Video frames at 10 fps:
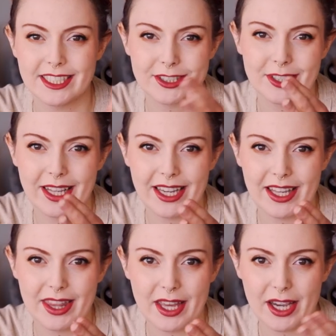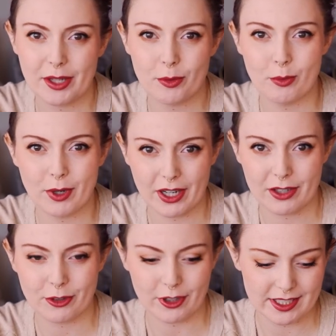yesterday that
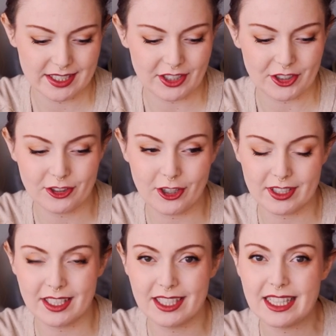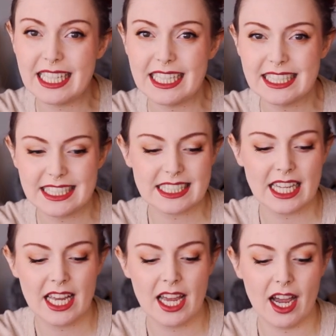whenever I started cutting these
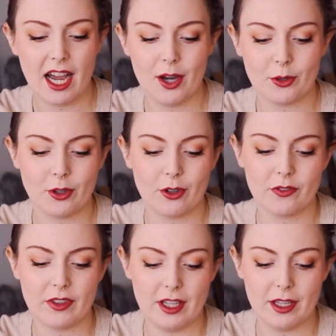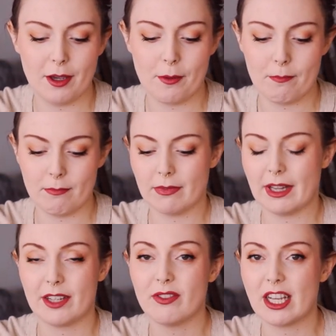out of the
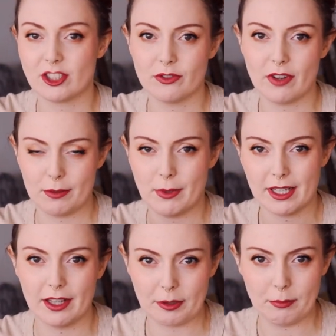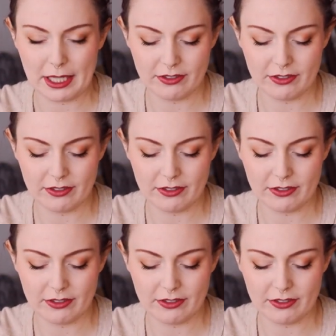fashion fabric, like the main